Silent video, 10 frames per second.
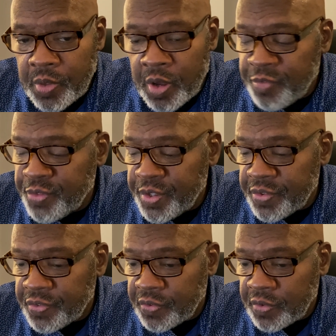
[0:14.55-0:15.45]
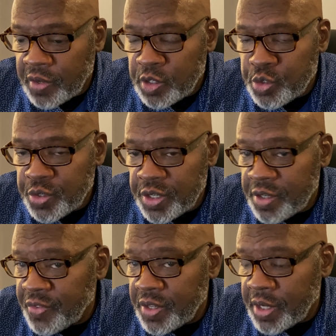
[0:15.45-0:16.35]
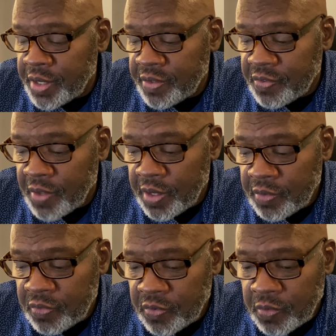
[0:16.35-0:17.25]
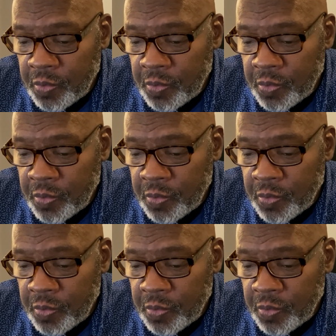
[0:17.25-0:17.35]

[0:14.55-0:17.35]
of this country, of the United States.